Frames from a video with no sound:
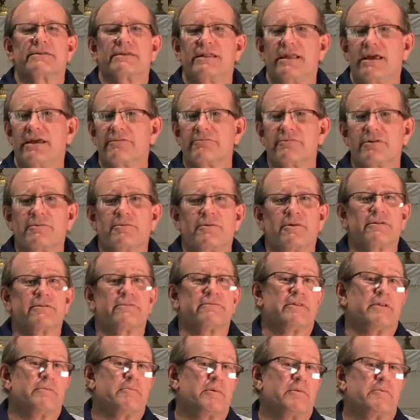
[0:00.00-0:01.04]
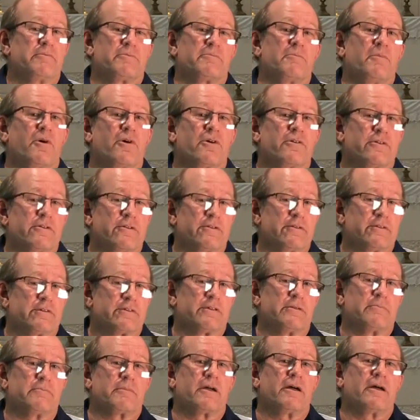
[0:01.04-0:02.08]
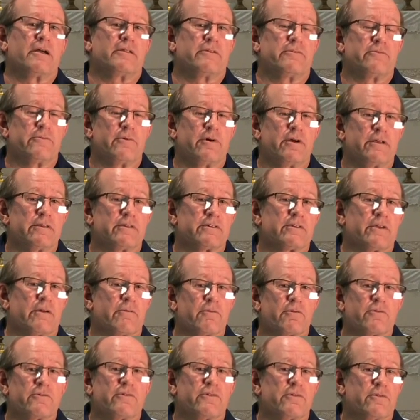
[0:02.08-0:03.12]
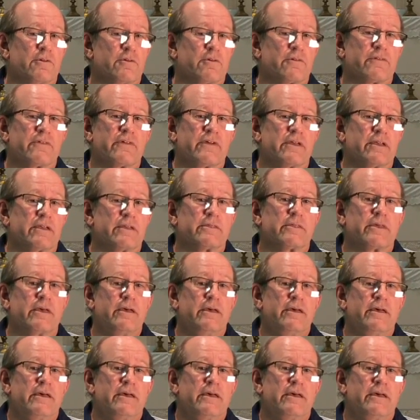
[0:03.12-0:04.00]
And every one of them has martyred in some kind of way and suffered for their faith.